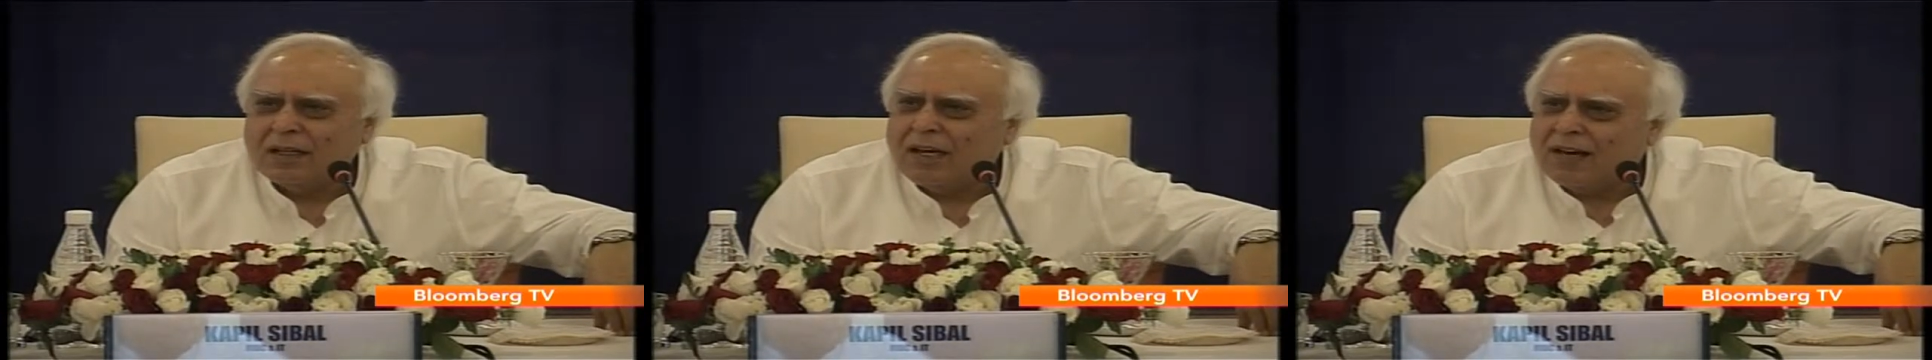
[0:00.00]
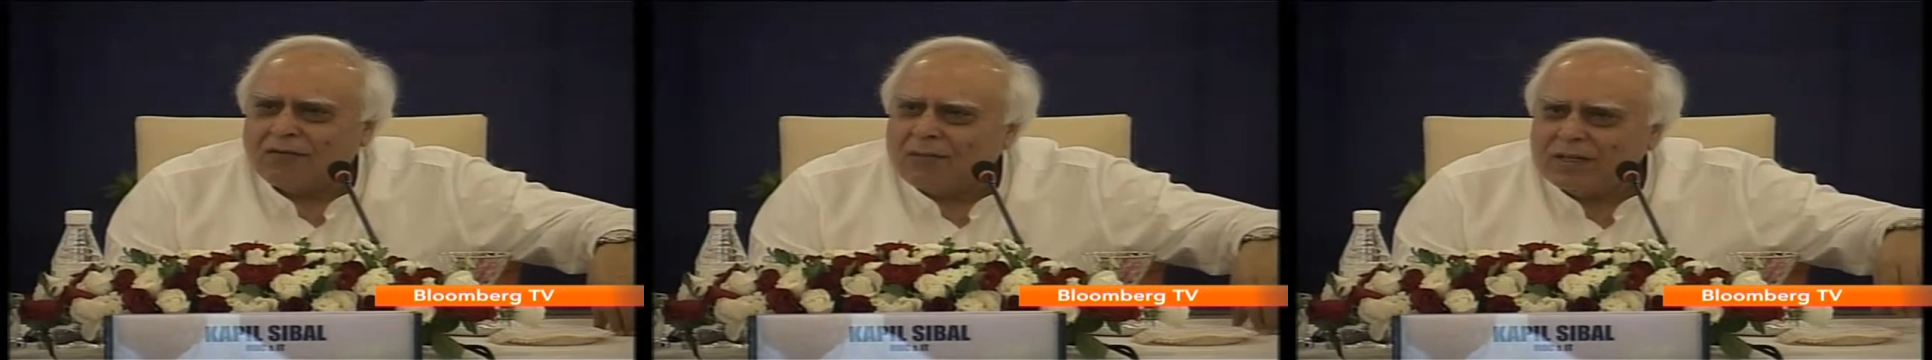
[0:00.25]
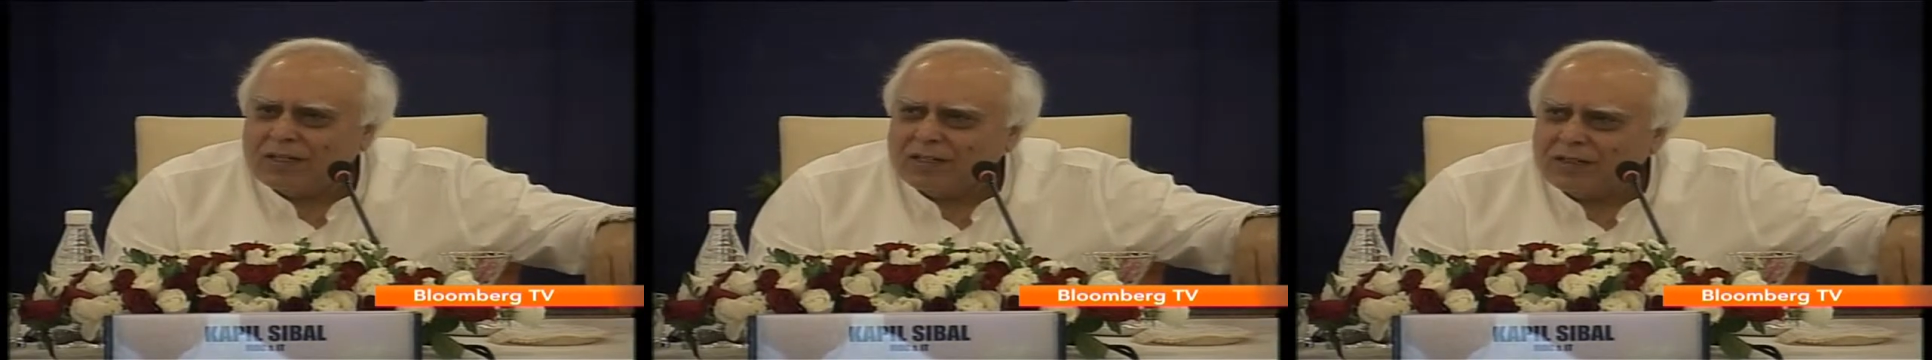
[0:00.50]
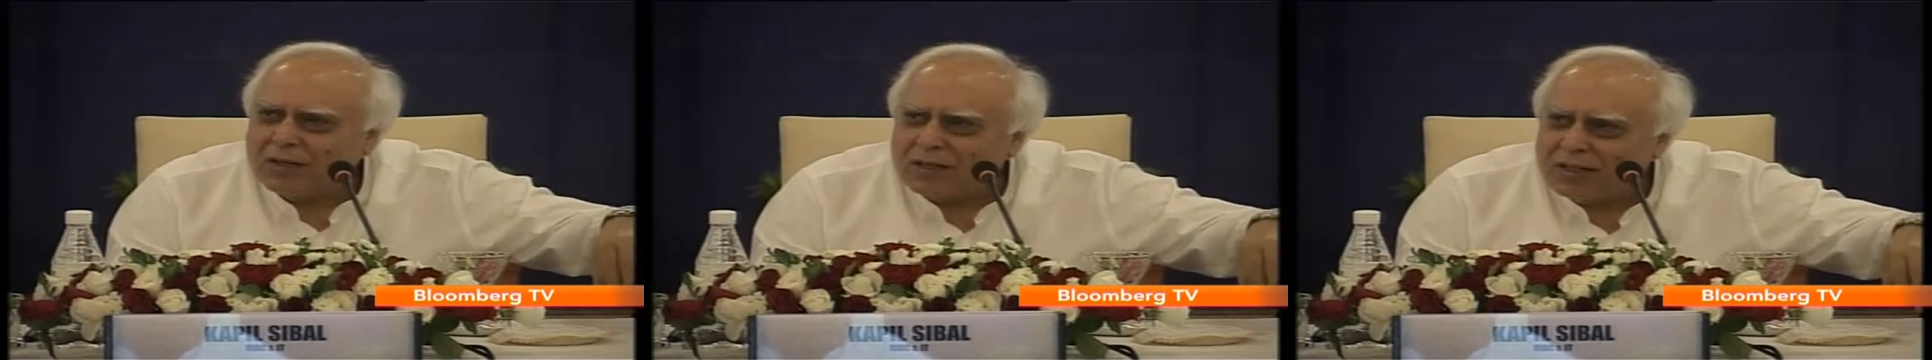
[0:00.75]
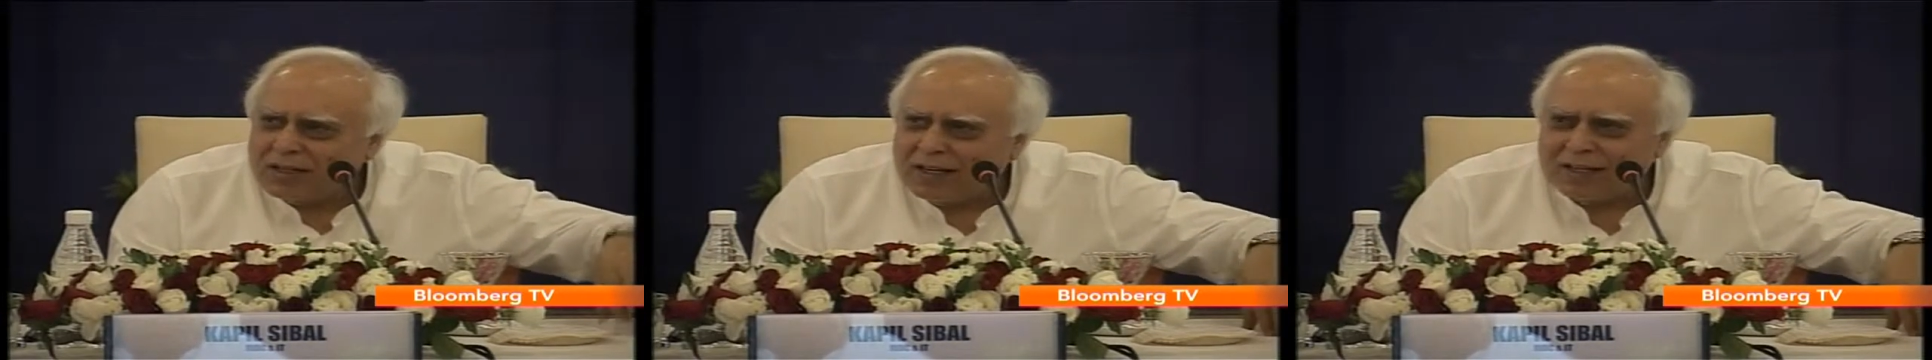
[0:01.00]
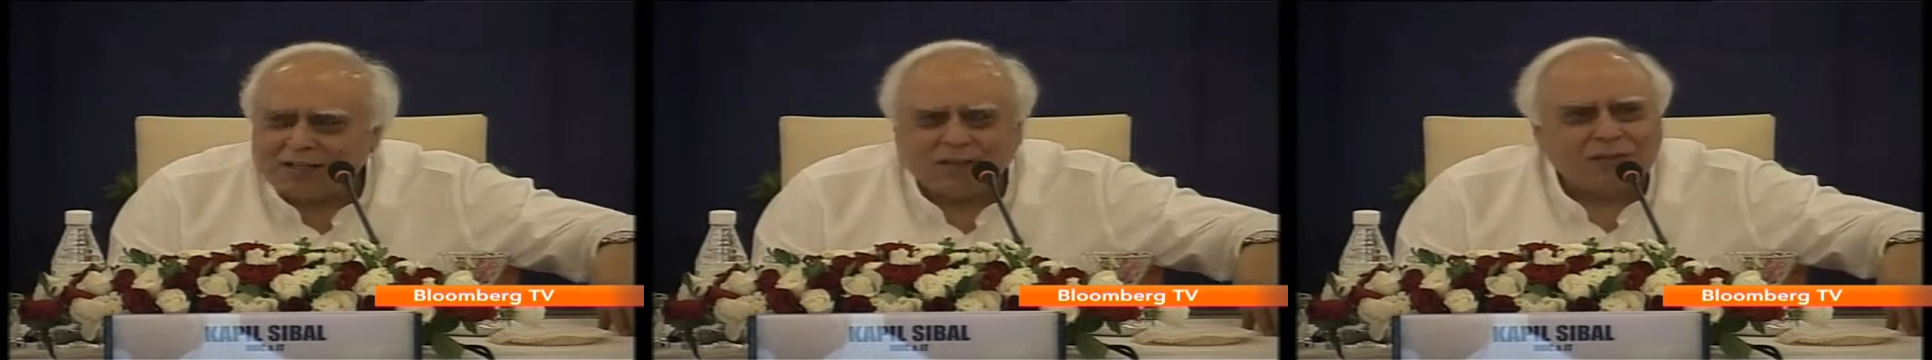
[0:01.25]
Government is not
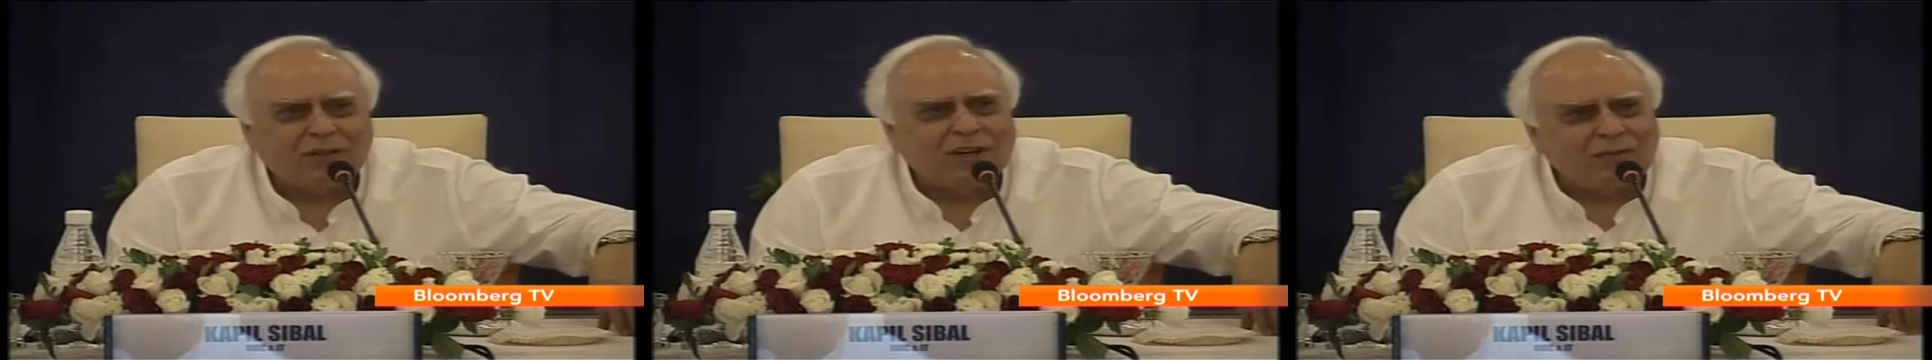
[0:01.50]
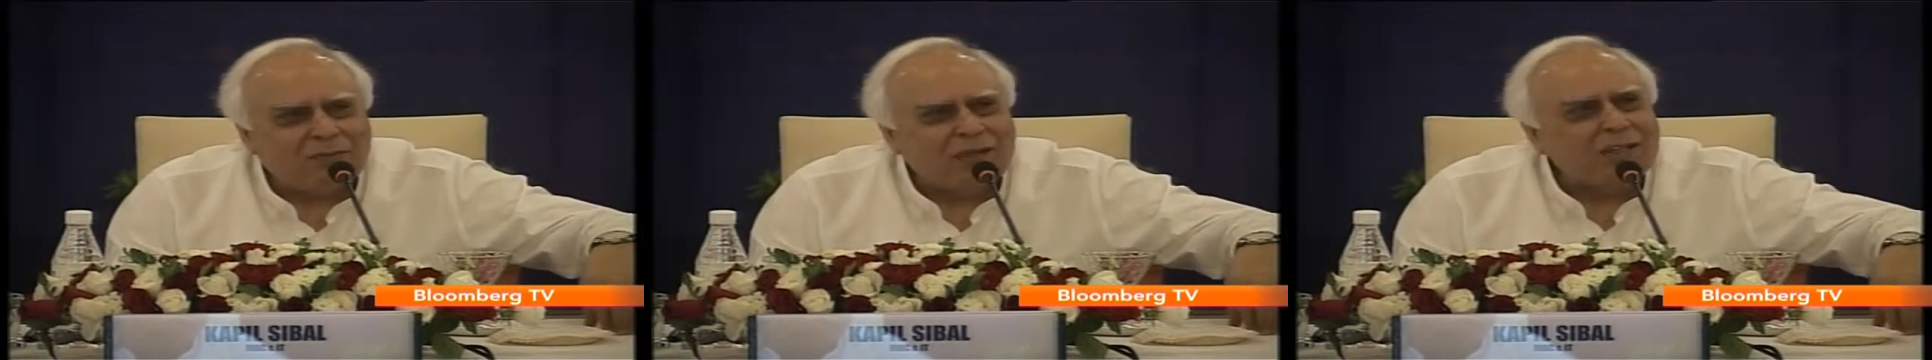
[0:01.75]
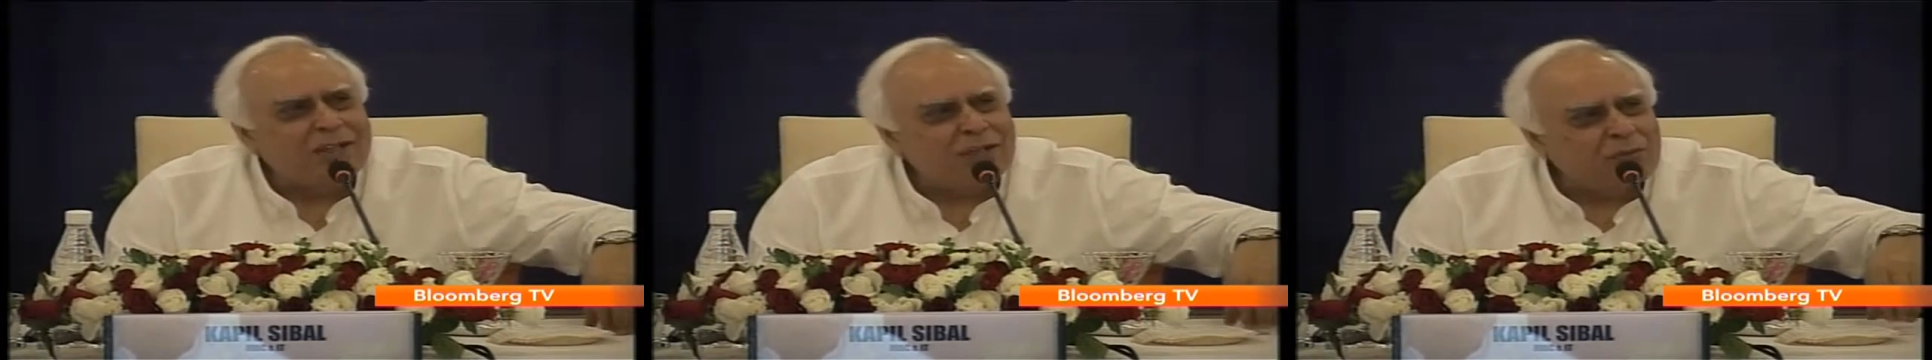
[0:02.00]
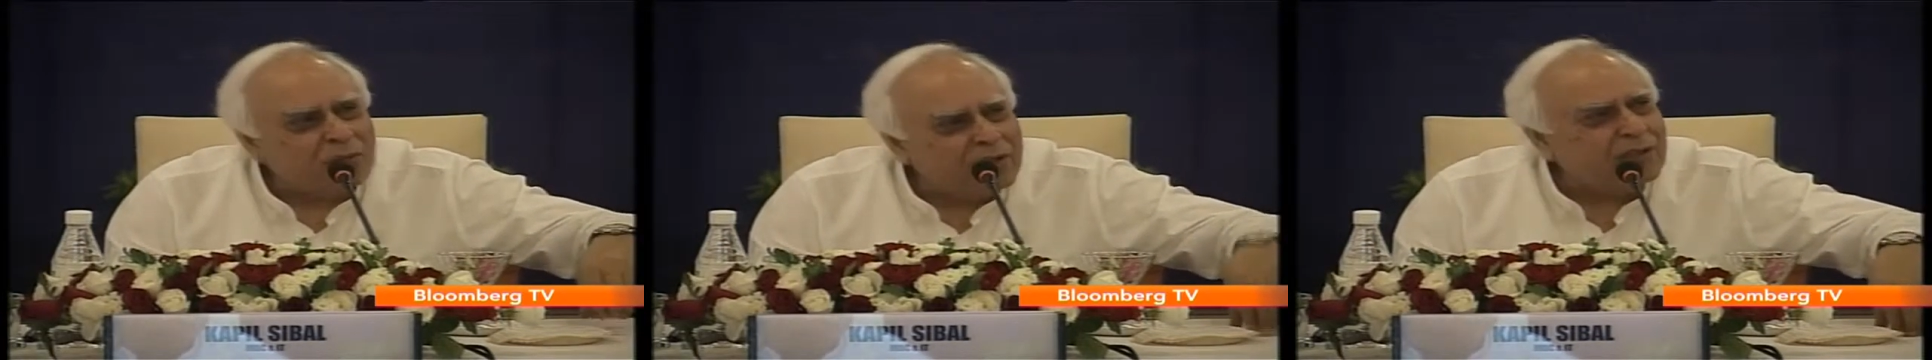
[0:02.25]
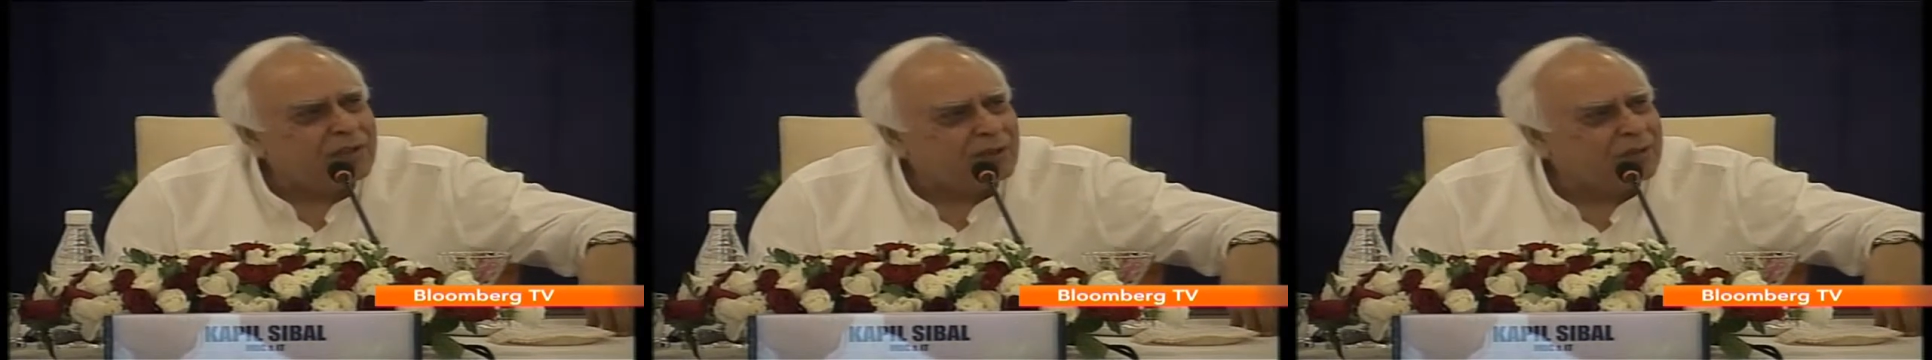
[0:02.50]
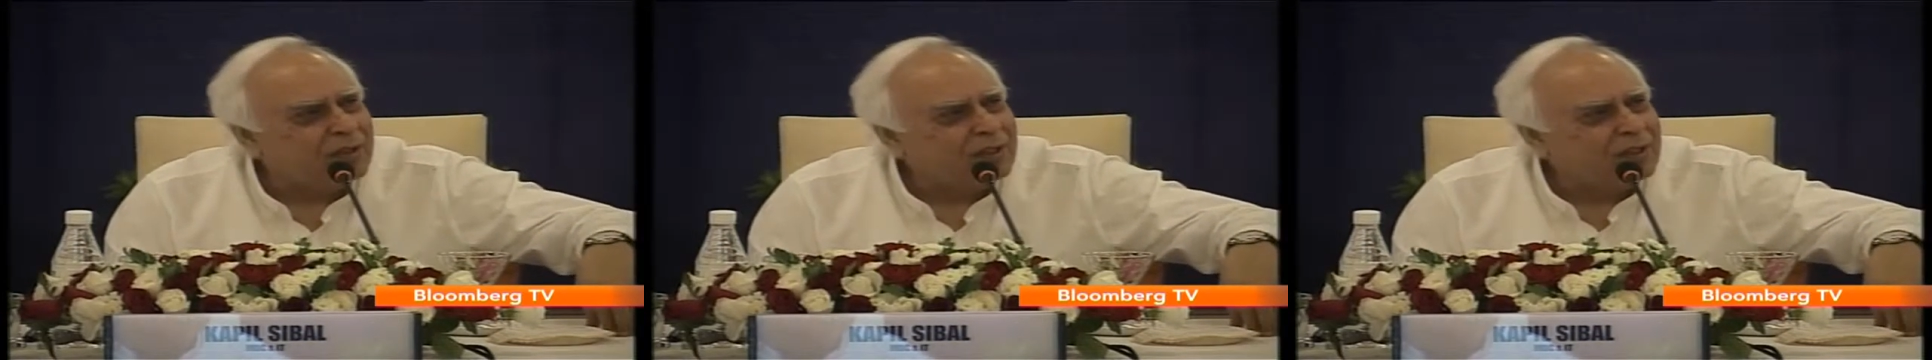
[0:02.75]
against you. Government is with you.